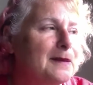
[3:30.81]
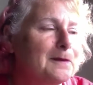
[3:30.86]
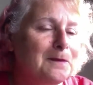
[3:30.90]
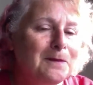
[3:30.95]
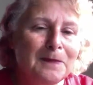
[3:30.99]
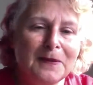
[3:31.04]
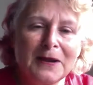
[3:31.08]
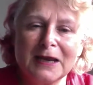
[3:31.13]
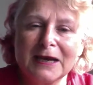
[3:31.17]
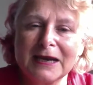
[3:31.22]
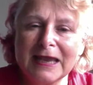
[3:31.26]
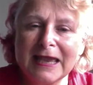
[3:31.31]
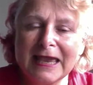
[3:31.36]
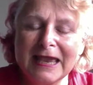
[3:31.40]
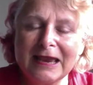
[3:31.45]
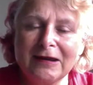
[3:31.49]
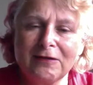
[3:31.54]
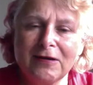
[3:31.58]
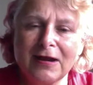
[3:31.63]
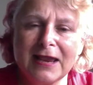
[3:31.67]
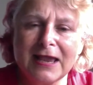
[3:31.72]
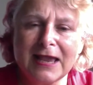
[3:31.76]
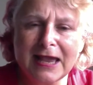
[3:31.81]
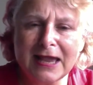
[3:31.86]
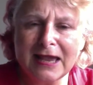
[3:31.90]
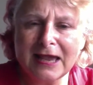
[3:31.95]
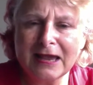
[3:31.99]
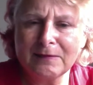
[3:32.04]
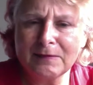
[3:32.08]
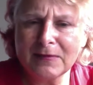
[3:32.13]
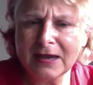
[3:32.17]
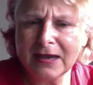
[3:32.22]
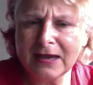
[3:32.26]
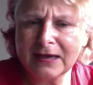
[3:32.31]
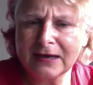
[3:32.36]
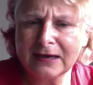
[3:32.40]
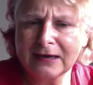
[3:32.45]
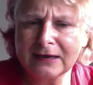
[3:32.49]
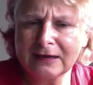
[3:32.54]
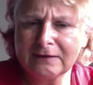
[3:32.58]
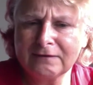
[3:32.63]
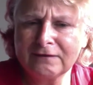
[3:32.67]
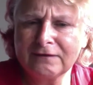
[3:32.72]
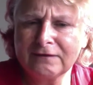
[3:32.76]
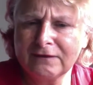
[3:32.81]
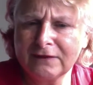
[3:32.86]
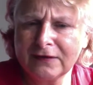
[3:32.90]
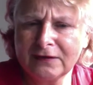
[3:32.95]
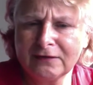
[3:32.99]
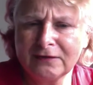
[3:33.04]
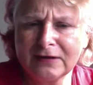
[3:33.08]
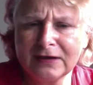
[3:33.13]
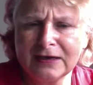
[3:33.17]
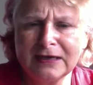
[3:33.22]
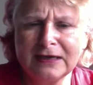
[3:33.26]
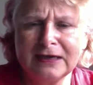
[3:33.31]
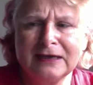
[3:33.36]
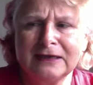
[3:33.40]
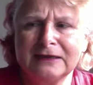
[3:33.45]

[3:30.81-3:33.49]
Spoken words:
But here I am at a very